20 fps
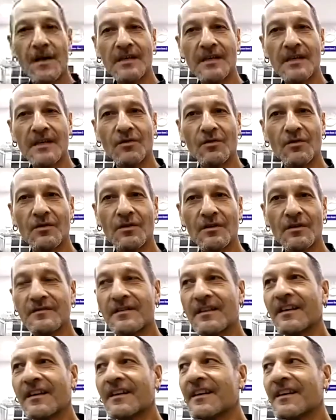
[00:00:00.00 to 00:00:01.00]
door and
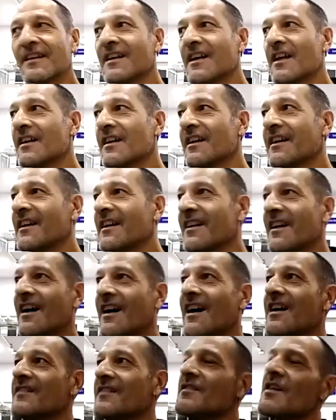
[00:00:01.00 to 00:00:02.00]

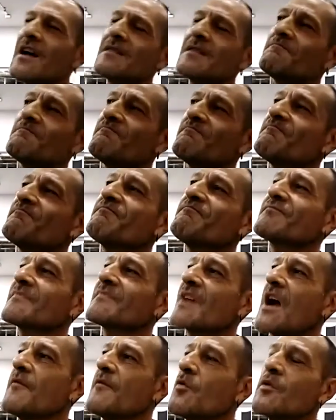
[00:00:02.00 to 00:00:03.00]
um,
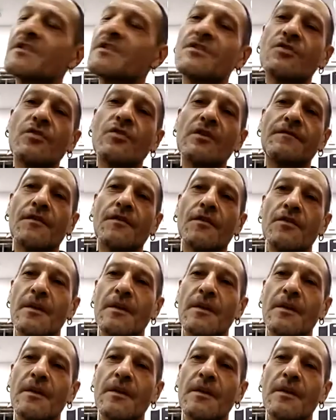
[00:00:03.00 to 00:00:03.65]
I've always enjoyed food.